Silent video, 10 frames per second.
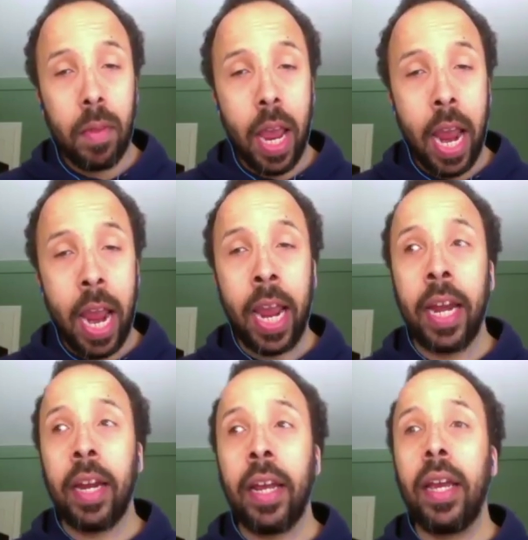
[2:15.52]

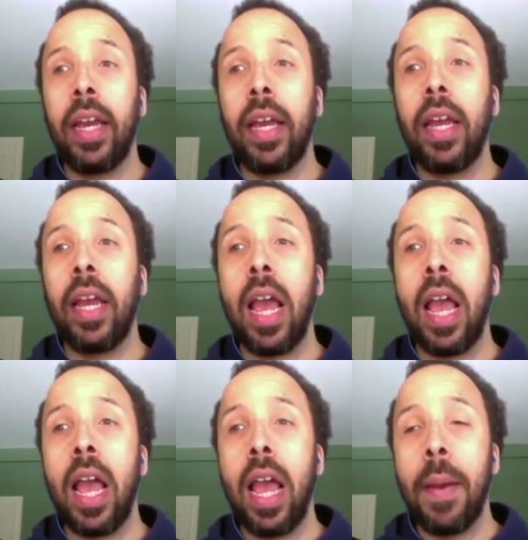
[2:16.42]
and
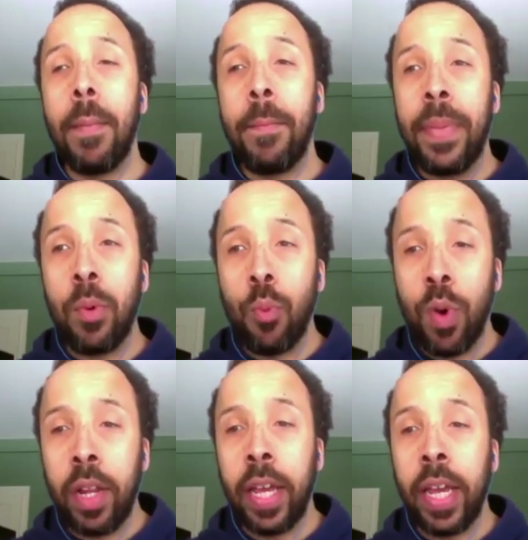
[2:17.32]
be
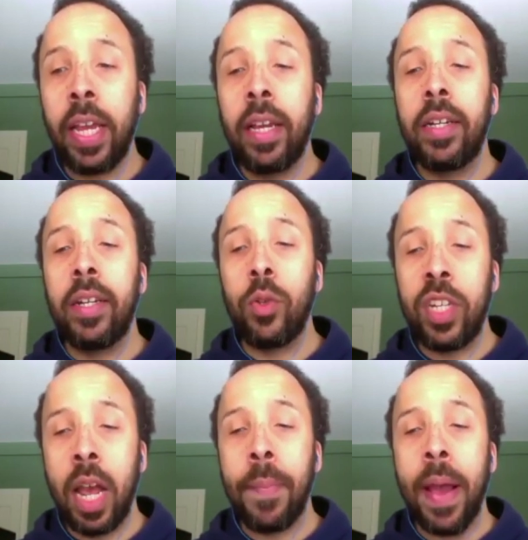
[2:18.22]
willing to
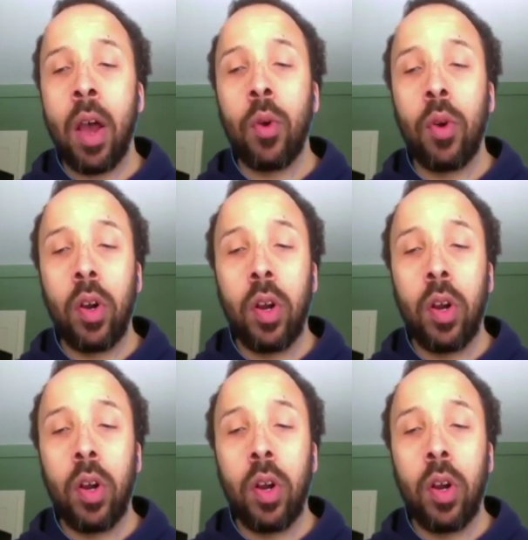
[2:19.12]
step out